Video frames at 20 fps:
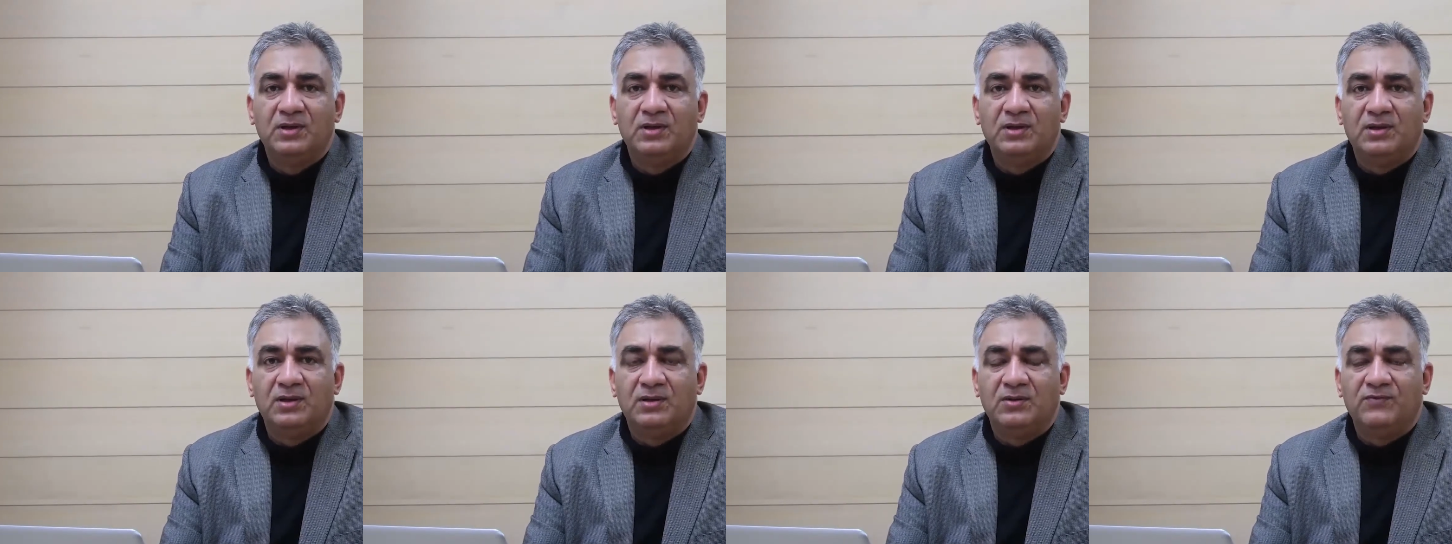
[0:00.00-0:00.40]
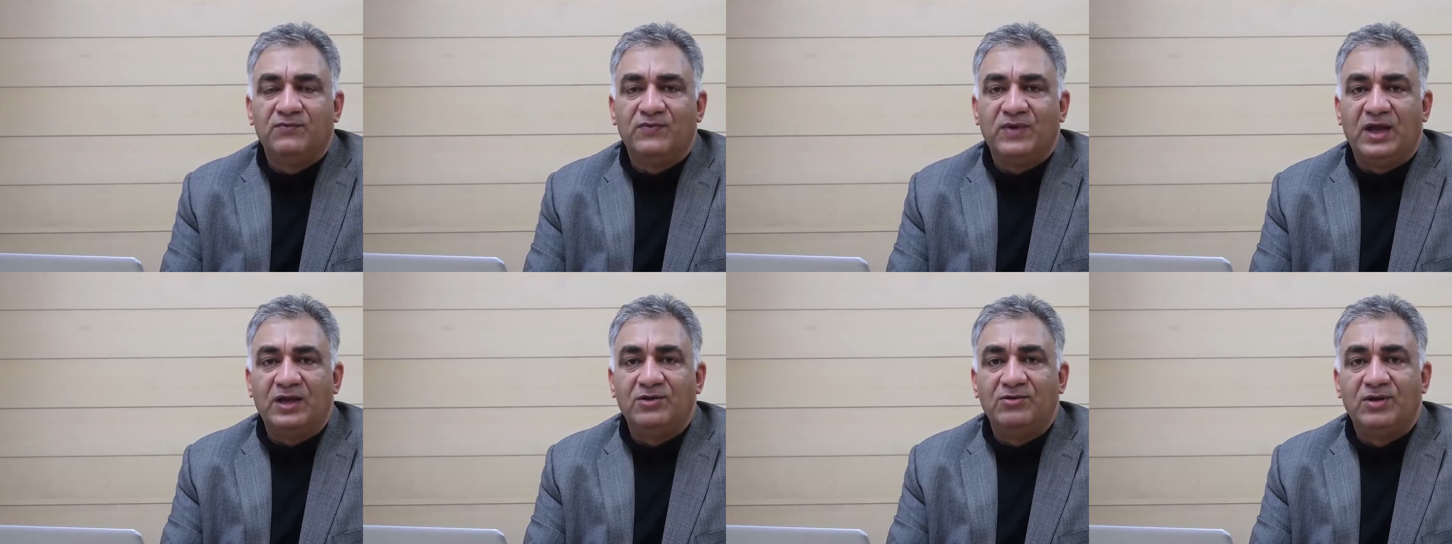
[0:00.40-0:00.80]
uh,
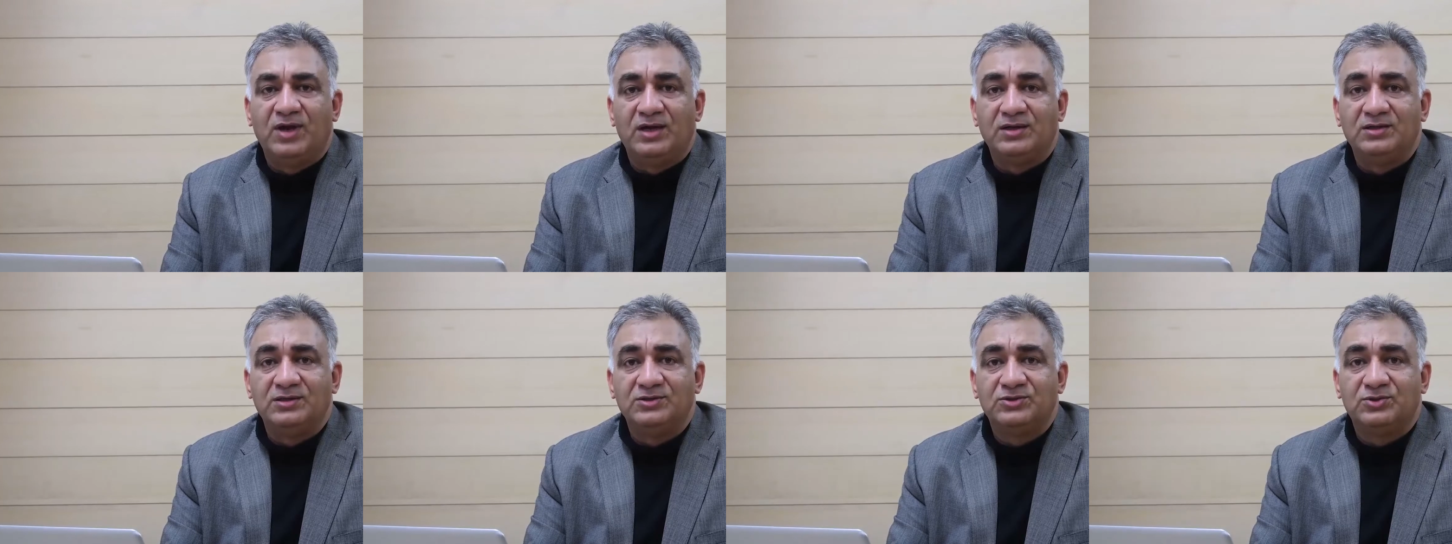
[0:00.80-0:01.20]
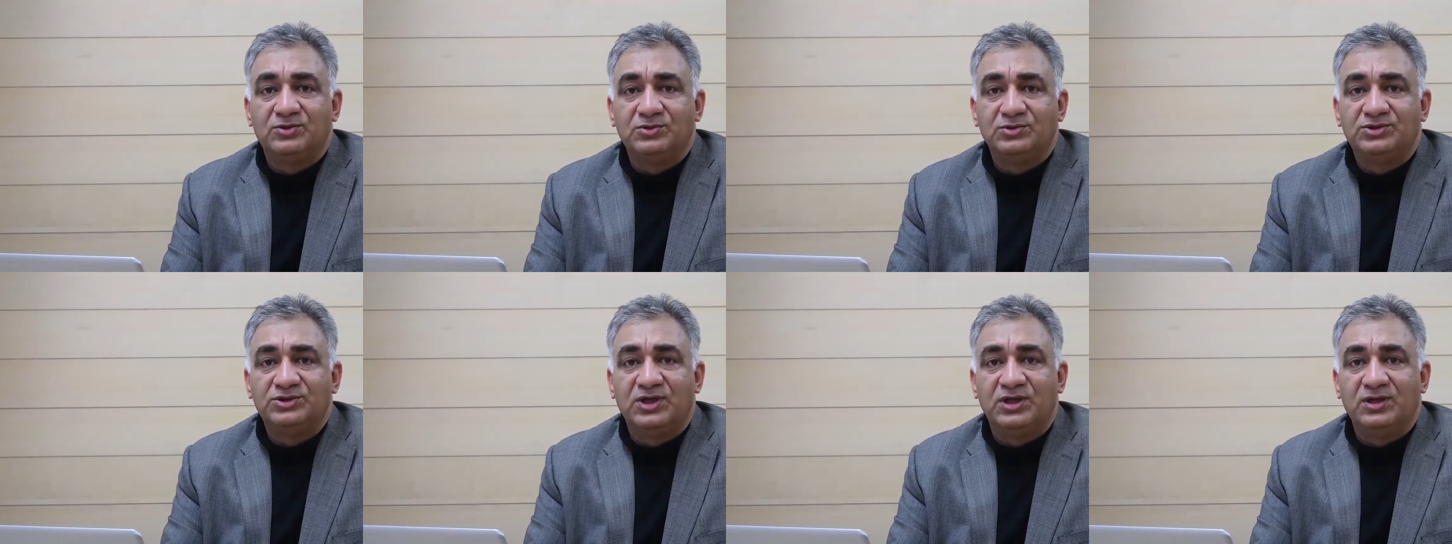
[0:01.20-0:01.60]
Value Added
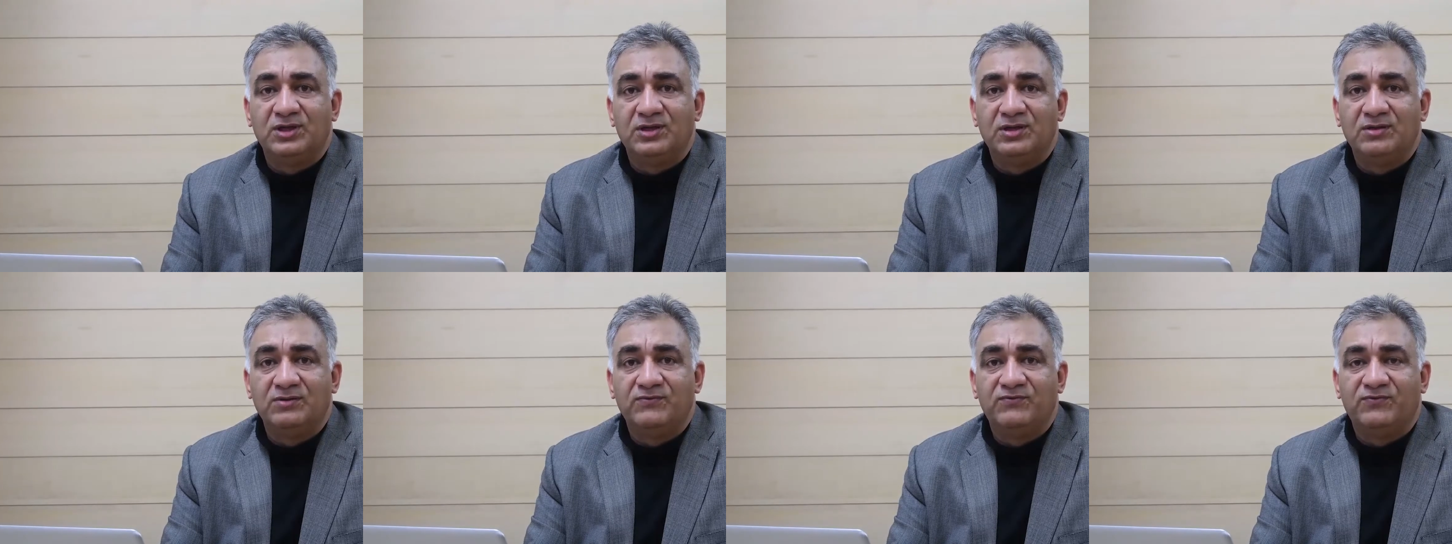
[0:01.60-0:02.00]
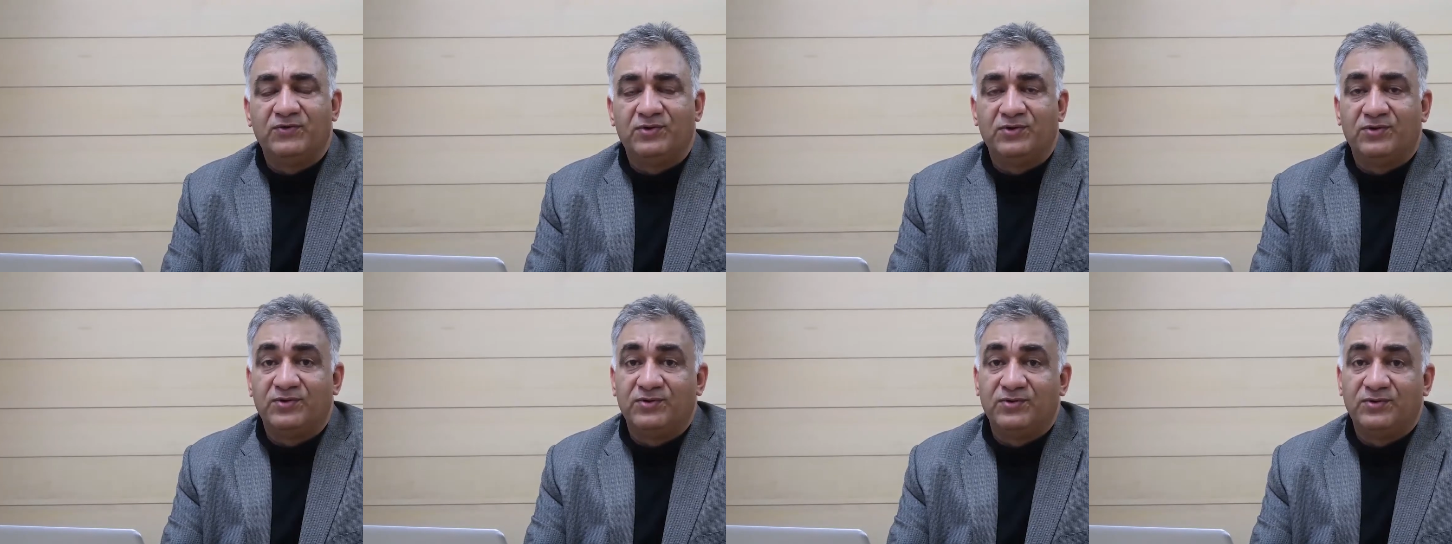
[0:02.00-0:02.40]
Coaching
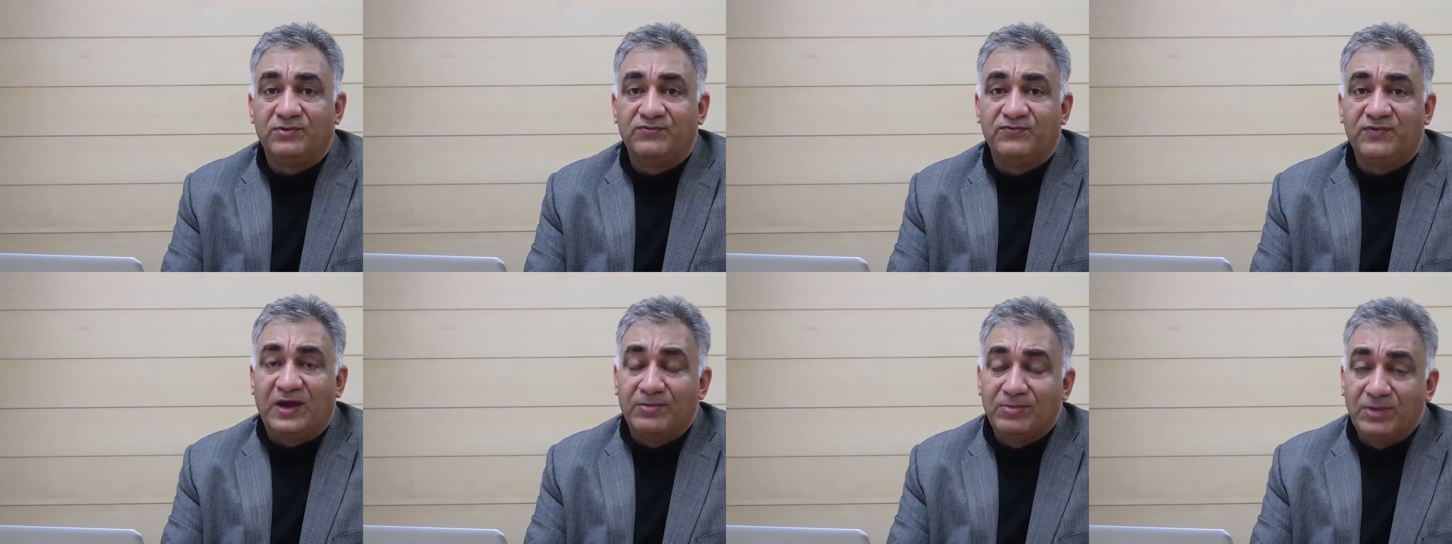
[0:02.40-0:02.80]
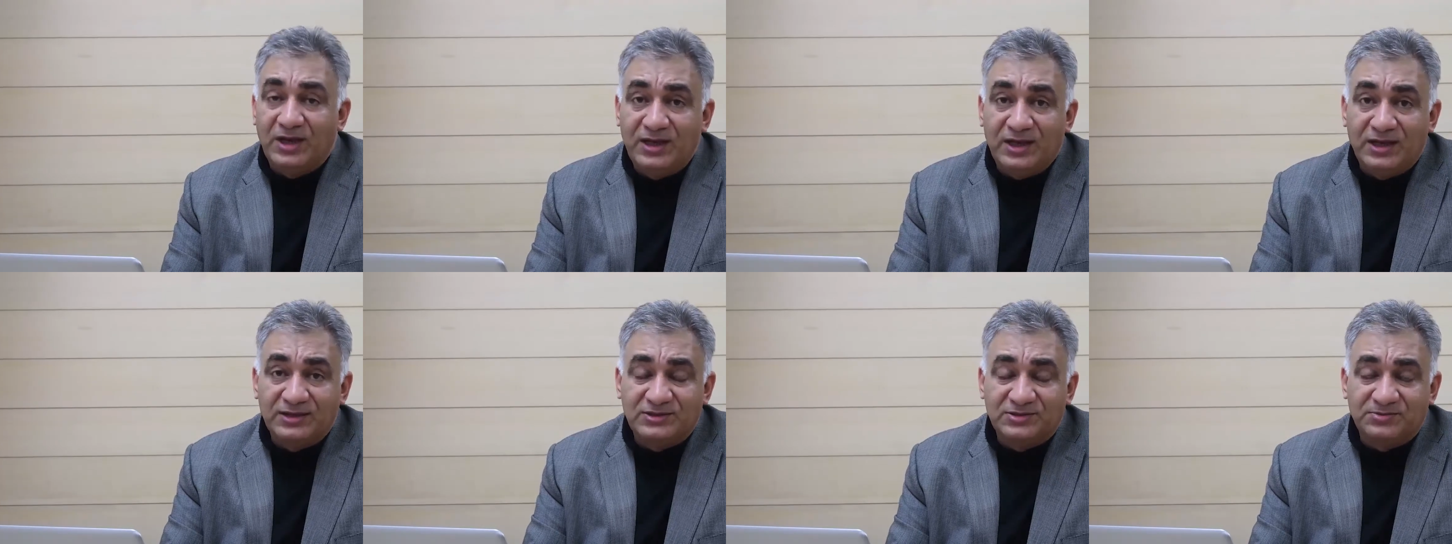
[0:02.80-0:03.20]
for
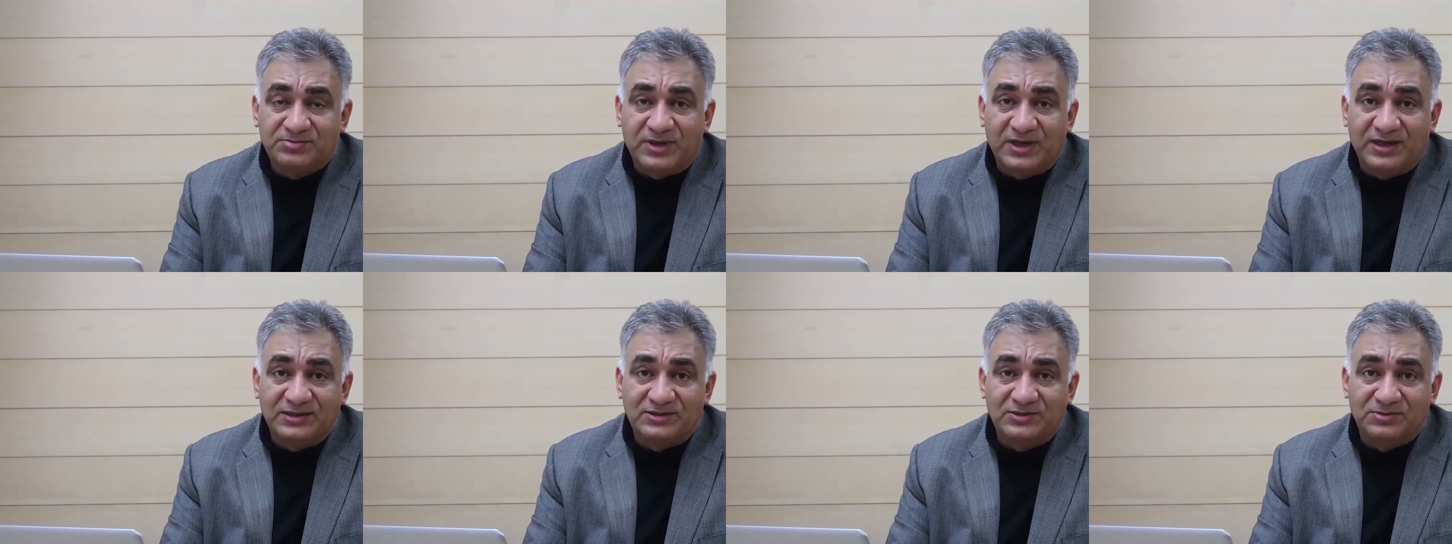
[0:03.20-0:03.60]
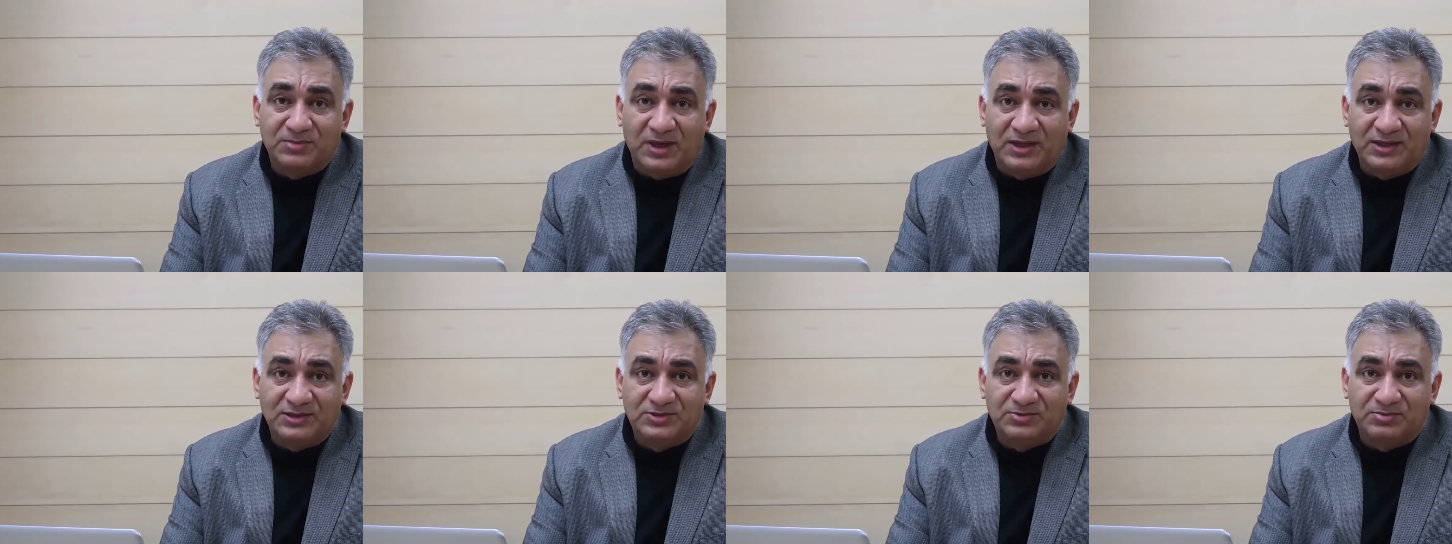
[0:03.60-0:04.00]
Family Enterprise
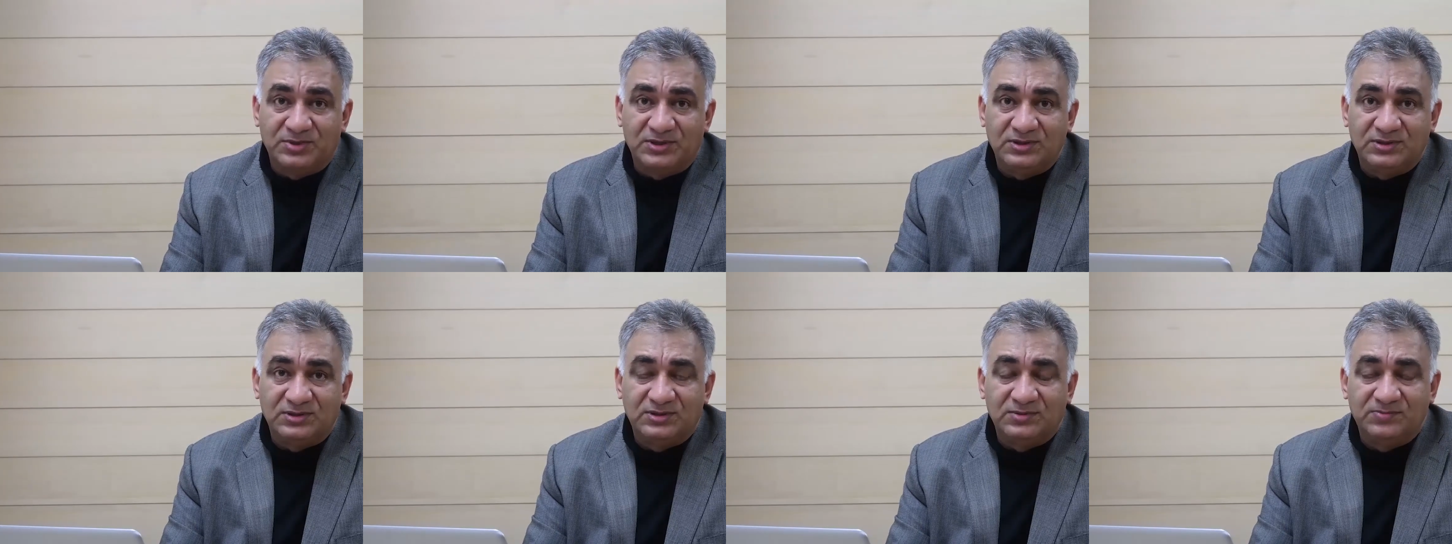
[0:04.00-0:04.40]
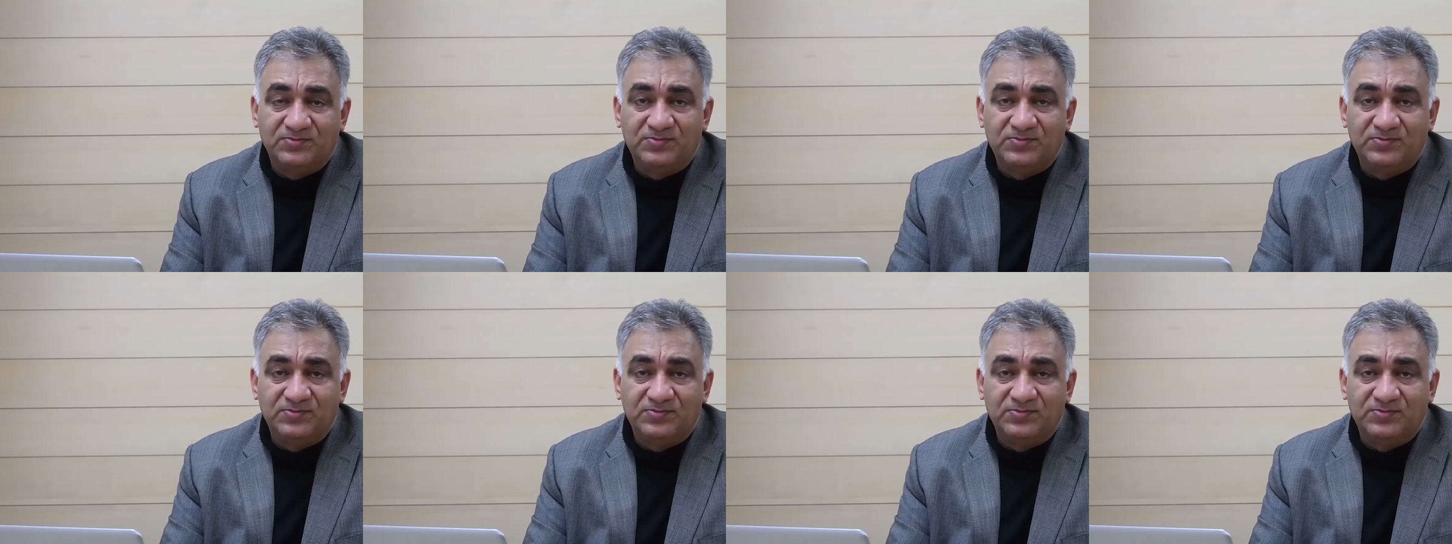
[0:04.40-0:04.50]
Management.